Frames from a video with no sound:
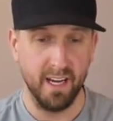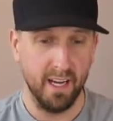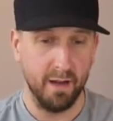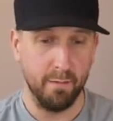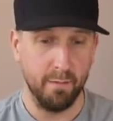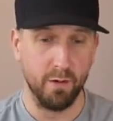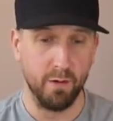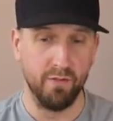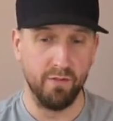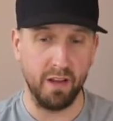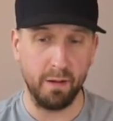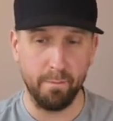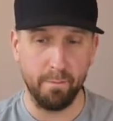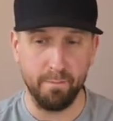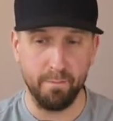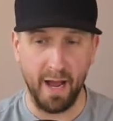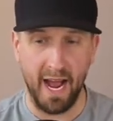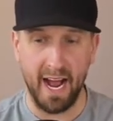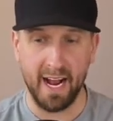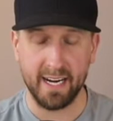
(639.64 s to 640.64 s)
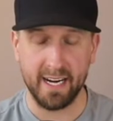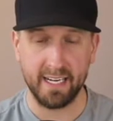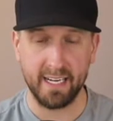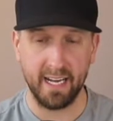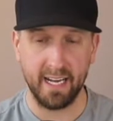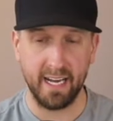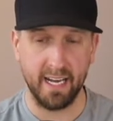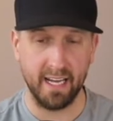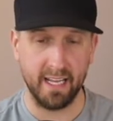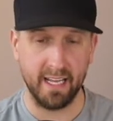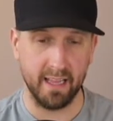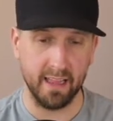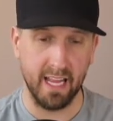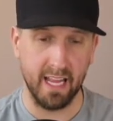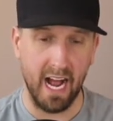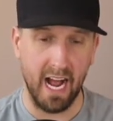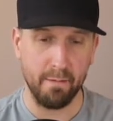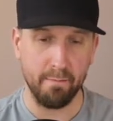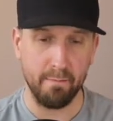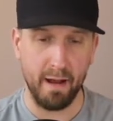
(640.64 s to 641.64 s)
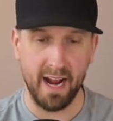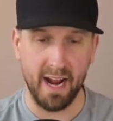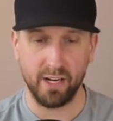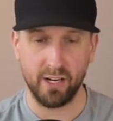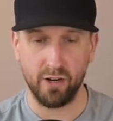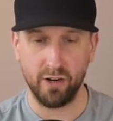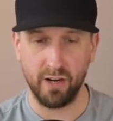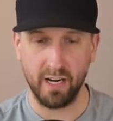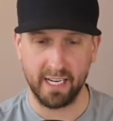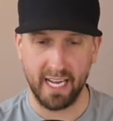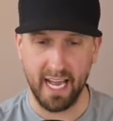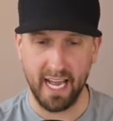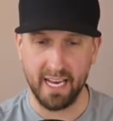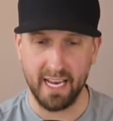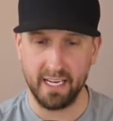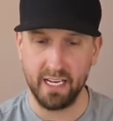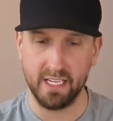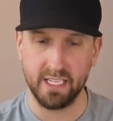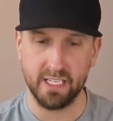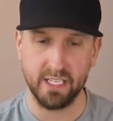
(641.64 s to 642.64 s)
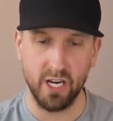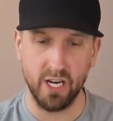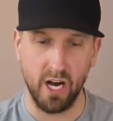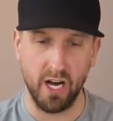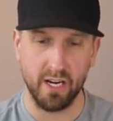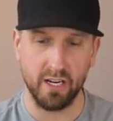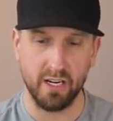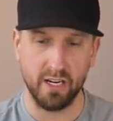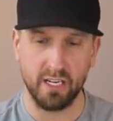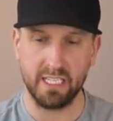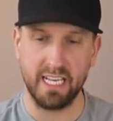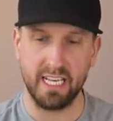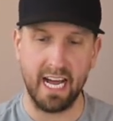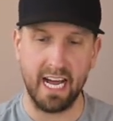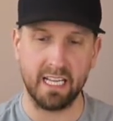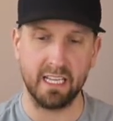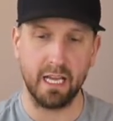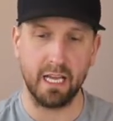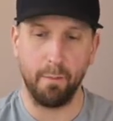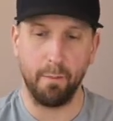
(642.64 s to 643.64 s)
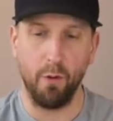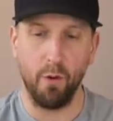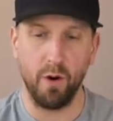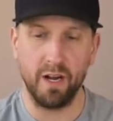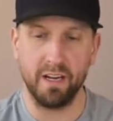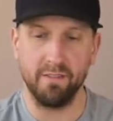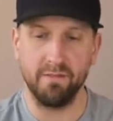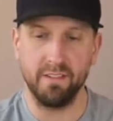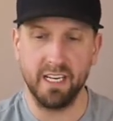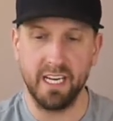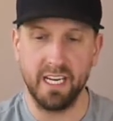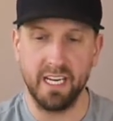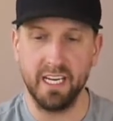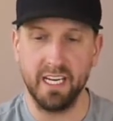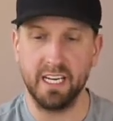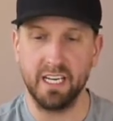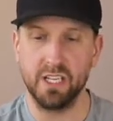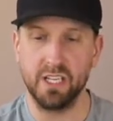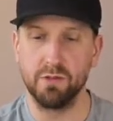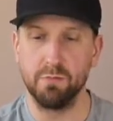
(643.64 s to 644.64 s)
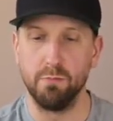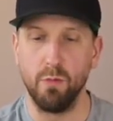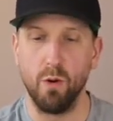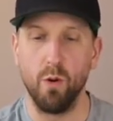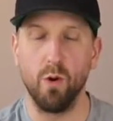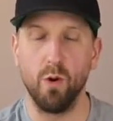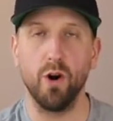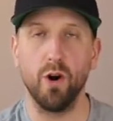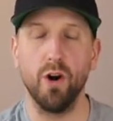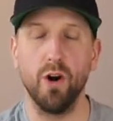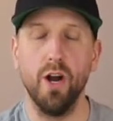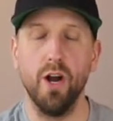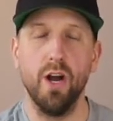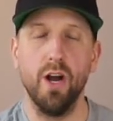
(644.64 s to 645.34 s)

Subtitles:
Moving back, a linebacker, again, it's not exactly a point of need. It is more